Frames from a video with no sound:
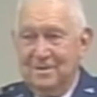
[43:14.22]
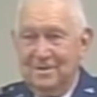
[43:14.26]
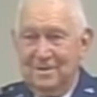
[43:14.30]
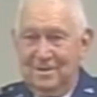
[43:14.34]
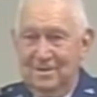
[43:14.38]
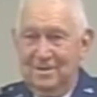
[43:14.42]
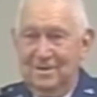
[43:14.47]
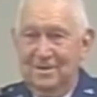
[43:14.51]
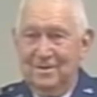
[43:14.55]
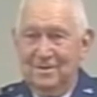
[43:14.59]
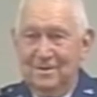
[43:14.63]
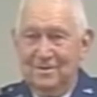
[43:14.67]

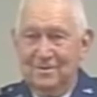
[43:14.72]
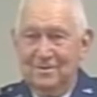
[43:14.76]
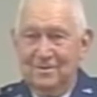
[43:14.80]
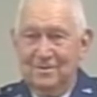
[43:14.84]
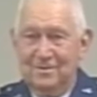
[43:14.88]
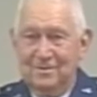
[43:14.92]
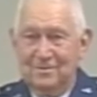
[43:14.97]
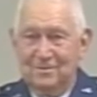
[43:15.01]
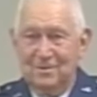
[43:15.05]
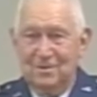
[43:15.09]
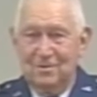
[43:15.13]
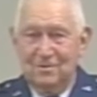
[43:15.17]
you know,
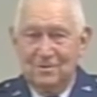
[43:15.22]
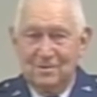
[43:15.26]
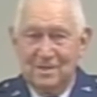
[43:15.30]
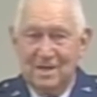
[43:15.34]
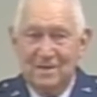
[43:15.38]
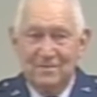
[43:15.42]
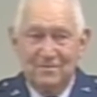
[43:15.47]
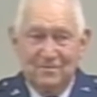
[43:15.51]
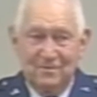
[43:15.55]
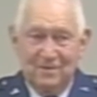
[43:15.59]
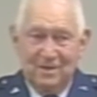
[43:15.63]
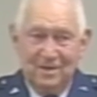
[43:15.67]
because
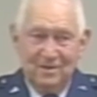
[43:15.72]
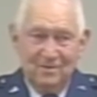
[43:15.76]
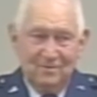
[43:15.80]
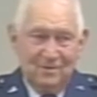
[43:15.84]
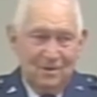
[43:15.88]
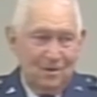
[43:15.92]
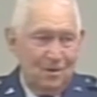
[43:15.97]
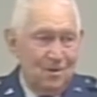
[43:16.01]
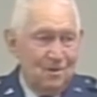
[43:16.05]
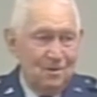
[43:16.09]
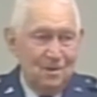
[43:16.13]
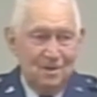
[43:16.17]
I've
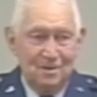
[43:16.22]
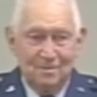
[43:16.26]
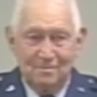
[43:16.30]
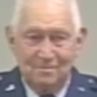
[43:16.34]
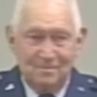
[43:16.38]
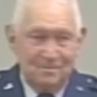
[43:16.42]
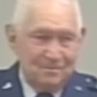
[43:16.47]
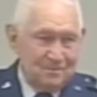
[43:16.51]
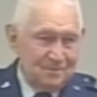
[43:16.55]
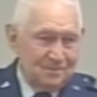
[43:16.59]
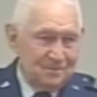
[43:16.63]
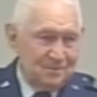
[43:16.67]
forgiven all of
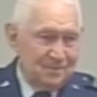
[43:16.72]
them